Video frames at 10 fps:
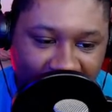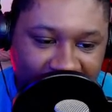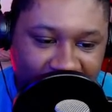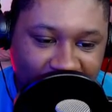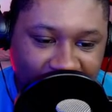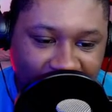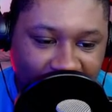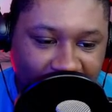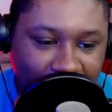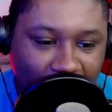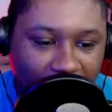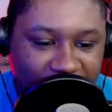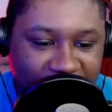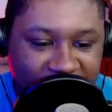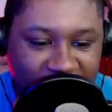I need to tweak her a bit more.
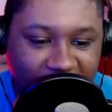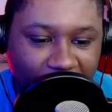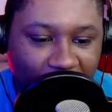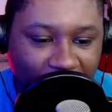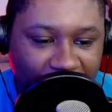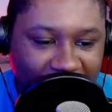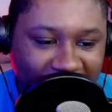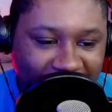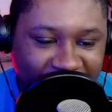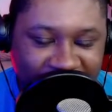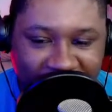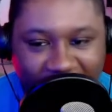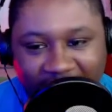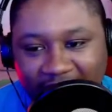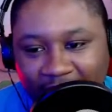She needs to get more crit damage and stuff
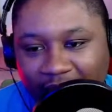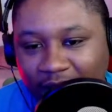like that.